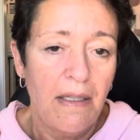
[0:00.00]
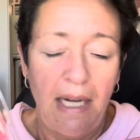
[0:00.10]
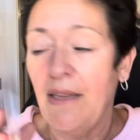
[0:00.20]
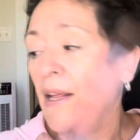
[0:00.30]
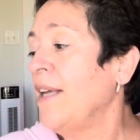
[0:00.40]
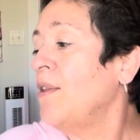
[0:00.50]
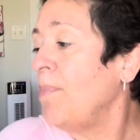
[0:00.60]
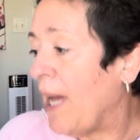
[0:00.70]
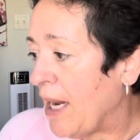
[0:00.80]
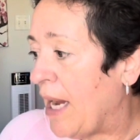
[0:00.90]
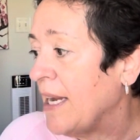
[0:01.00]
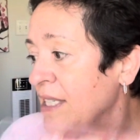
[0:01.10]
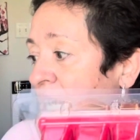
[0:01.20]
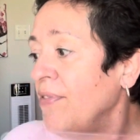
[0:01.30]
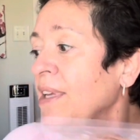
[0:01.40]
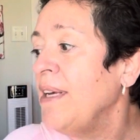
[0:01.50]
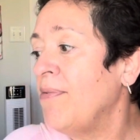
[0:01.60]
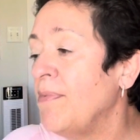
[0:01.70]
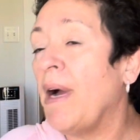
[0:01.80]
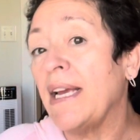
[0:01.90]
I like the black. I can definitely,
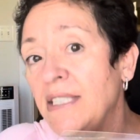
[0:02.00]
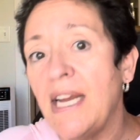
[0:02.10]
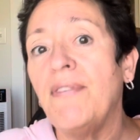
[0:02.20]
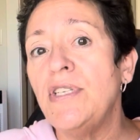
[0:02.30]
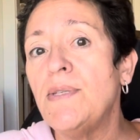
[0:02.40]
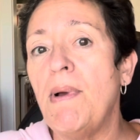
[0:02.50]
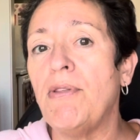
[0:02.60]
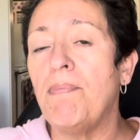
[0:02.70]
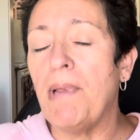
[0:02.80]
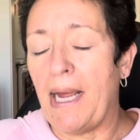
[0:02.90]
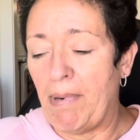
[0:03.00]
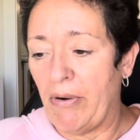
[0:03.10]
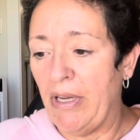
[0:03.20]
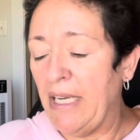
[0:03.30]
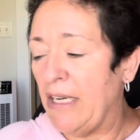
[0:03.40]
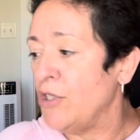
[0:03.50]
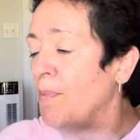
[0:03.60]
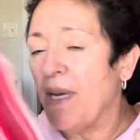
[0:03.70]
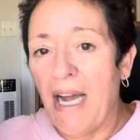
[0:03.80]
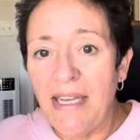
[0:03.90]
I can definitely smell the blackberry in here. So
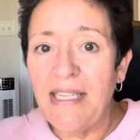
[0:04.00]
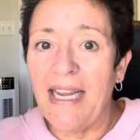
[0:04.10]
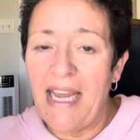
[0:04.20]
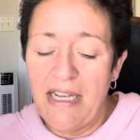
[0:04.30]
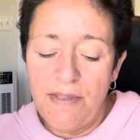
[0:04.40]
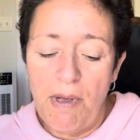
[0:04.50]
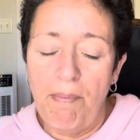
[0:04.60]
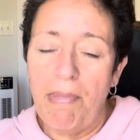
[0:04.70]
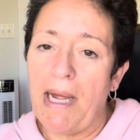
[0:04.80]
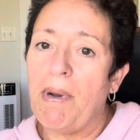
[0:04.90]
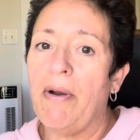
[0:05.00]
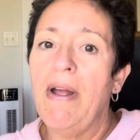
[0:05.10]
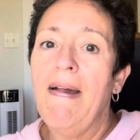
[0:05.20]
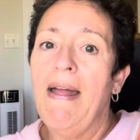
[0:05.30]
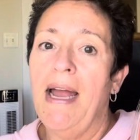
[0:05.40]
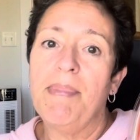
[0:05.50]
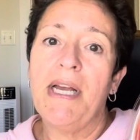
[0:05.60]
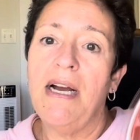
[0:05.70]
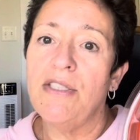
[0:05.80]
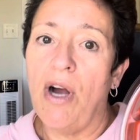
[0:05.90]
because I can smell blackberry and
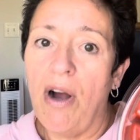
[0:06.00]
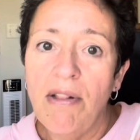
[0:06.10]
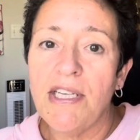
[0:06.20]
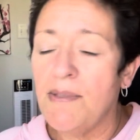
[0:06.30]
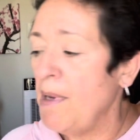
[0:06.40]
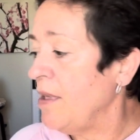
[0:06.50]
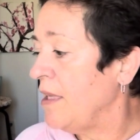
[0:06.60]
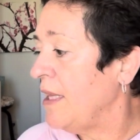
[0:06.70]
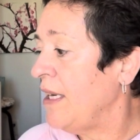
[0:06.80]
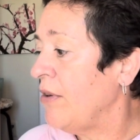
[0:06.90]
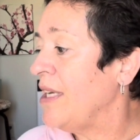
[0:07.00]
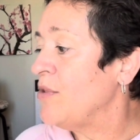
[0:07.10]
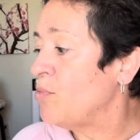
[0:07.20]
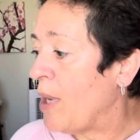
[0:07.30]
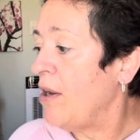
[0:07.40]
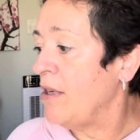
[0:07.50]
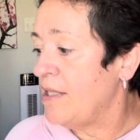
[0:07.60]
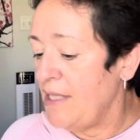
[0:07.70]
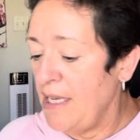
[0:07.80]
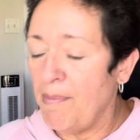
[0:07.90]
because all I smell in here is red hot
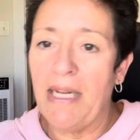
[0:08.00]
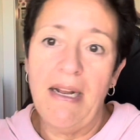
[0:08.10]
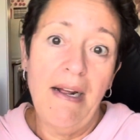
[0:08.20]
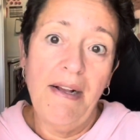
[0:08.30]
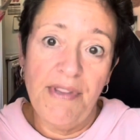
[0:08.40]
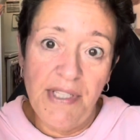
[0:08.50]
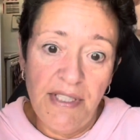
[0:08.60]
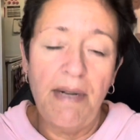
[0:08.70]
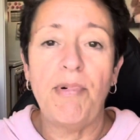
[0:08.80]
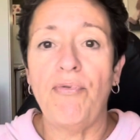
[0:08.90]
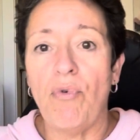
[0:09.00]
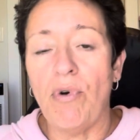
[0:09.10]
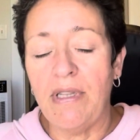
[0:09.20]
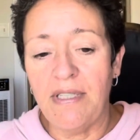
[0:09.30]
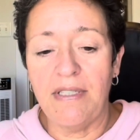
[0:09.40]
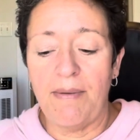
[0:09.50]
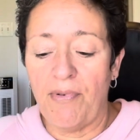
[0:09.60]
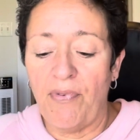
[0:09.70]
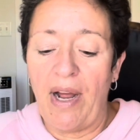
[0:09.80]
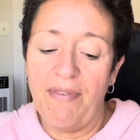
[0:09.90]
cinnamon, this is number four and this is number
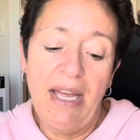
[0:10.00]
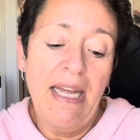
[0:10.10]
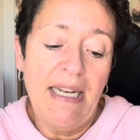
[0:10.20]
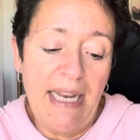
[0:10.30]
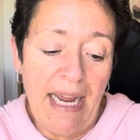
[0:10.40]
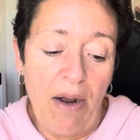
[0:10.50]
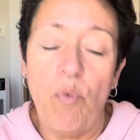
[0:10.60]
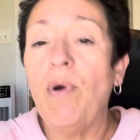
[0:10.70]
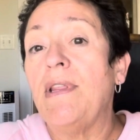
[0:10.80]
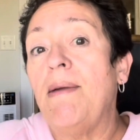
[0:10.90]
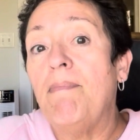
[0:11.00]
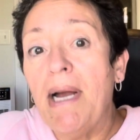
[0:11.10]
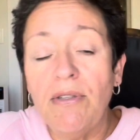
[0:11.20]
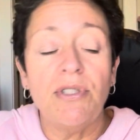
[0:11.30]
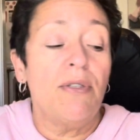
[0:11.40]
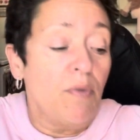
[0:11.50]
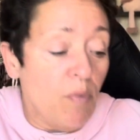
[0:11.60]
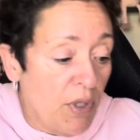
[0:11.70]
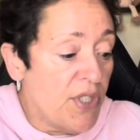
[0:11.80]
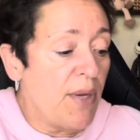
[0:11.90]
five. Now, when they melt,
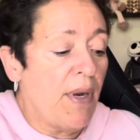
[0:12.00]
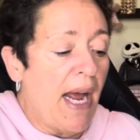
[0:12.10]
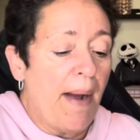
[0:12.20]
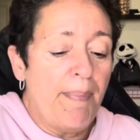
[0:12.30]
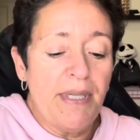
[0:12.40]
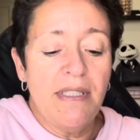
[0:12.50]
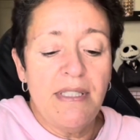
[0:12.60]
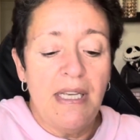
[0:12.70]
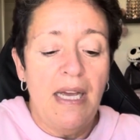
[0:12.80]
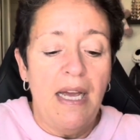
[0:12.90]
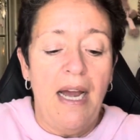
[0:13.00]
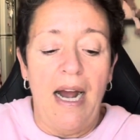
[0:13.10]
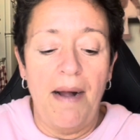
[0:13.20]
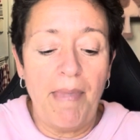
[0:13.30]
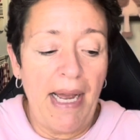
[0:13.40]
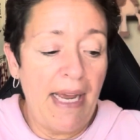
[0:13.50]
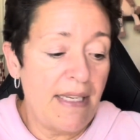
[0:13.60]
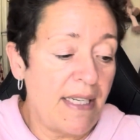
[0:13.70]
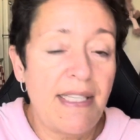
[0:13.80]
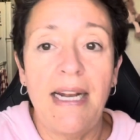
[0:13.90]
we'll see what happens. Um, I,
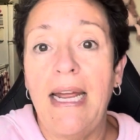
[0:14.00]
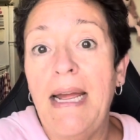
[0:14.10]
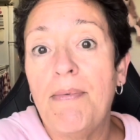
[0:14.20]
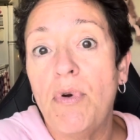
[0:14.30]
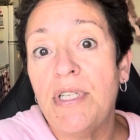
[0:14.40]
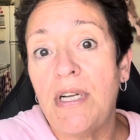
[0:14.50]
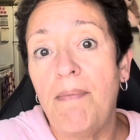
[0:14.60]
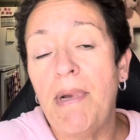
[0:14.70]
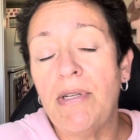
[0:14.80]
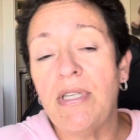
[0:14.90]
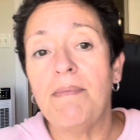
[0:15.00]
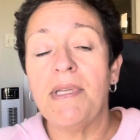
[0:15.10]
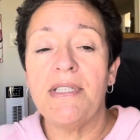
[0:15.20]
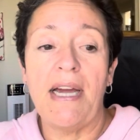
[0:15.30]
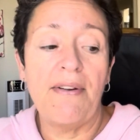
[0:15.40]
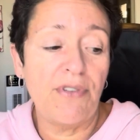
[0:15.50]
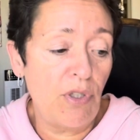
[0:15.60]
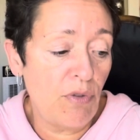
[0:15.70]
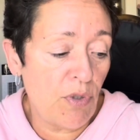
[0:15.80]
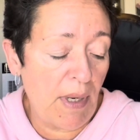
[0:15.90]
as I said, I am going to start melting them this
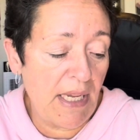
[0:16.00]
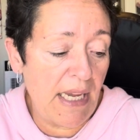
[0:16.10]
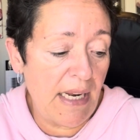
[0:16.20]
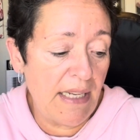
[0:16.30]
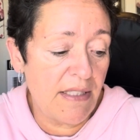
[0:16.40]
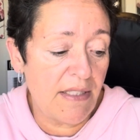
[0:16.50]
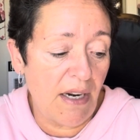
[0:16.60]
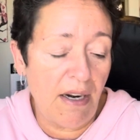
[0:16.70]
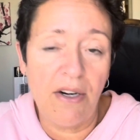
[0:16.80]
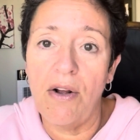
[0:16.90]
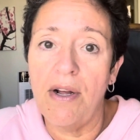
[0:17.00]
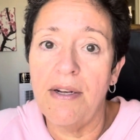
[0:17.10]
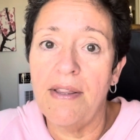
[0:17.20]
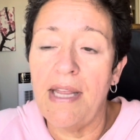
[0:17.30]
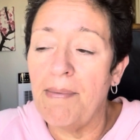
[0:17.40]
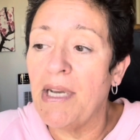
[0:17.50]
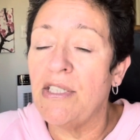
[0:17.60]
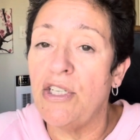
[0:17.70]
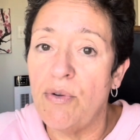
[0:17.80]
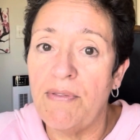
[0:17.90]
afternoon so I can get a head start on them
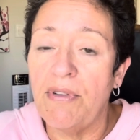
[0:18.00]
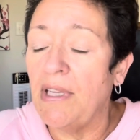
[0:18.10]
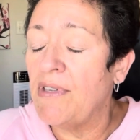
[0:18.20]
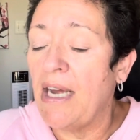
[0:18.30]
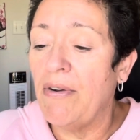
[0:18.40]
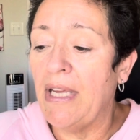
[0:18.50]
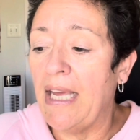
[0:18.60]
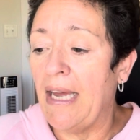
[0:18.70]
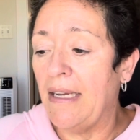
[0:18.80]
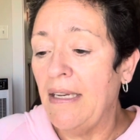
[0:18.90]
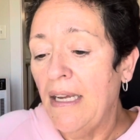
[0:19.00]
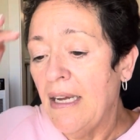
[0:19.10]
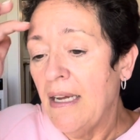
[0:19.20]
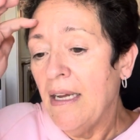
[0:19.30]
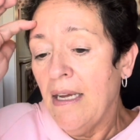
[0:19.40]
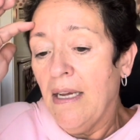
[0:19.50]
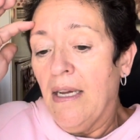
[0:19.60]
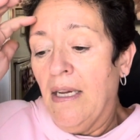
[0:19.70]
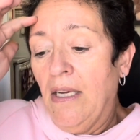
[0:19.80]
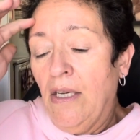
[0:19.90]
because I do have to leave town again
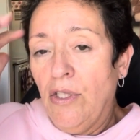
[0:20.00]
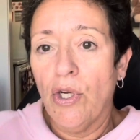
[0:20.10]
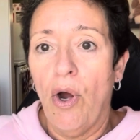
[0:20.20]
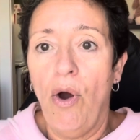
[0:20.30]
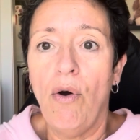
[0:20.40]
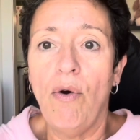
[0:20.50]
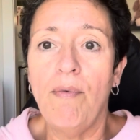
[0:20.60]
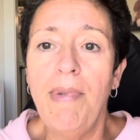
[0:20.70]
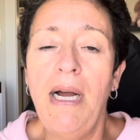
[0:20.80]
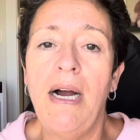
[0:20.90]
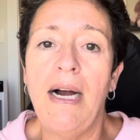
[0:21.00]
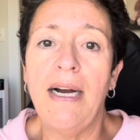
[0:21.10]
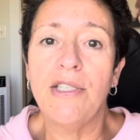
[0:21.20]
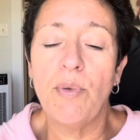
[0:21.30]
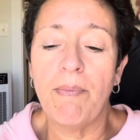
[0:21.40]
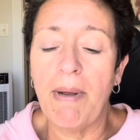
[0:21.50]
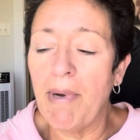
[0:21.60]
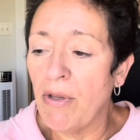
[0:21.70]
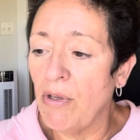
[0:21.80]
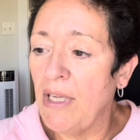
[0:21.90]
to go home uh, to where my
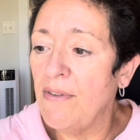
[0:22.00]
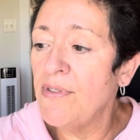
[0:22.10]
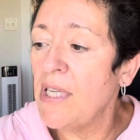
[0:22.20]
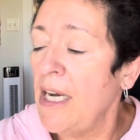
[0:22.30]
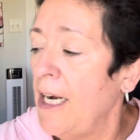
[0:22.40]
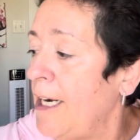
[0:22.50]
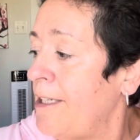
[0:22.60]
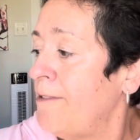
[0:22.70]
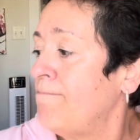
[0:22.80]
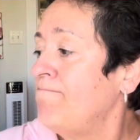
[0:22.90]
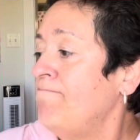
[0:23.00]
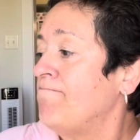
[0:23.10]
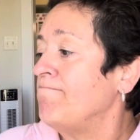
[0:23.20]
mother lives. Um,